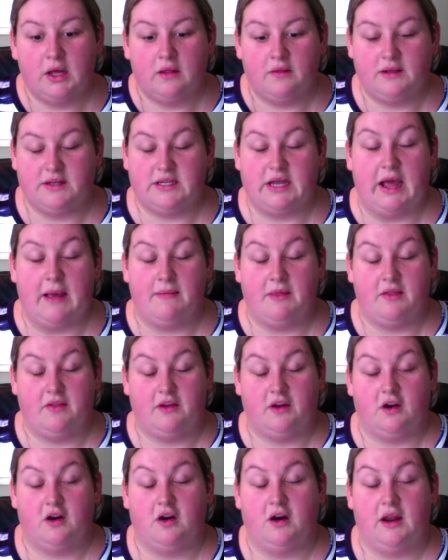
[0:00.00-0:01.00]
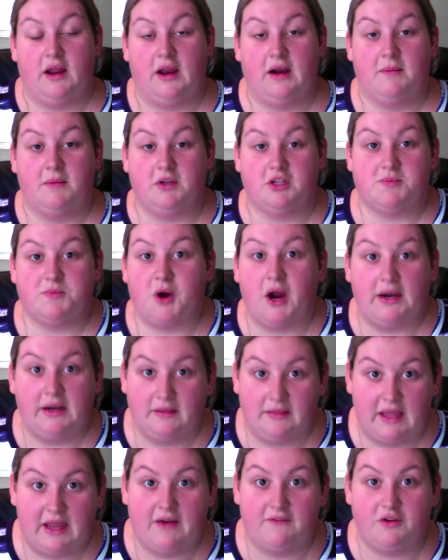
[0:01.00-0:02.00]
the time that their animal is
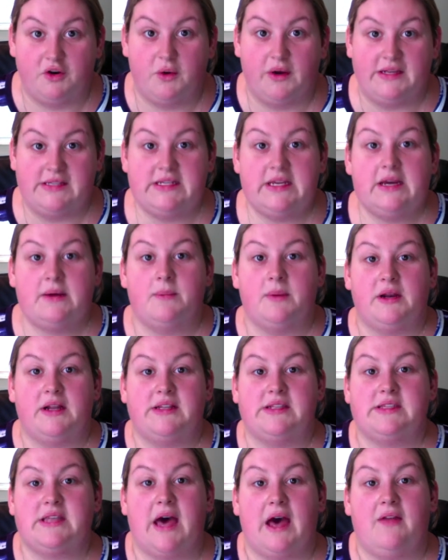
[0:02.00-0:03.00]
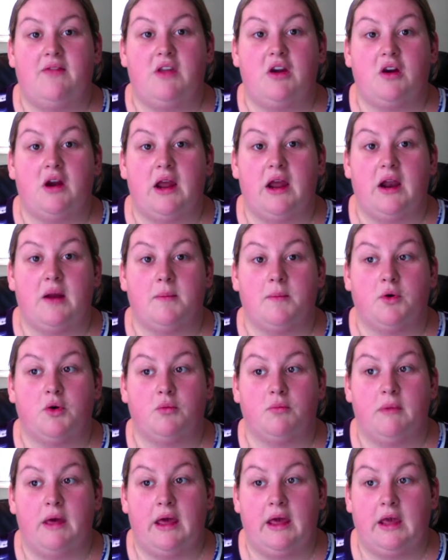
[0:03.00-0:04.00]
pregnant they have no idea, but it's that their animal
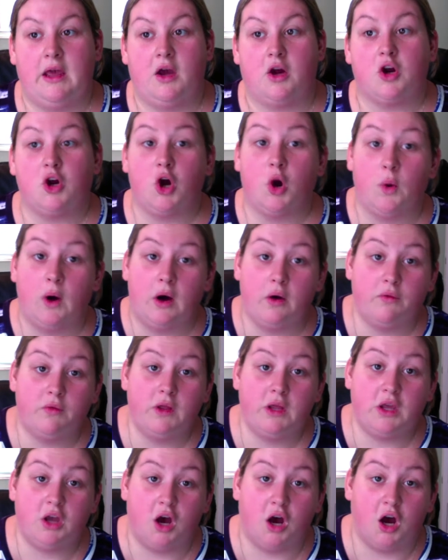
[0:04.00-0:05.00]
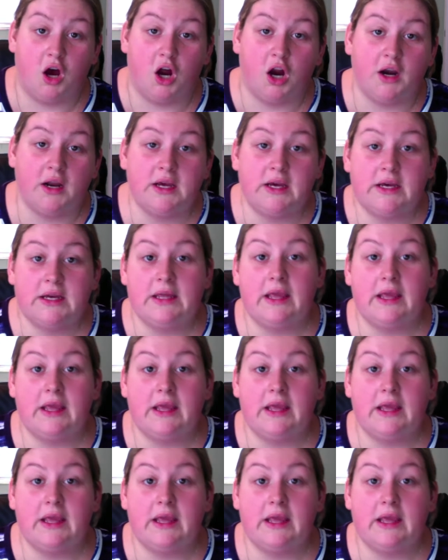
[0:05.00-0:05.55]
may go out in the yard,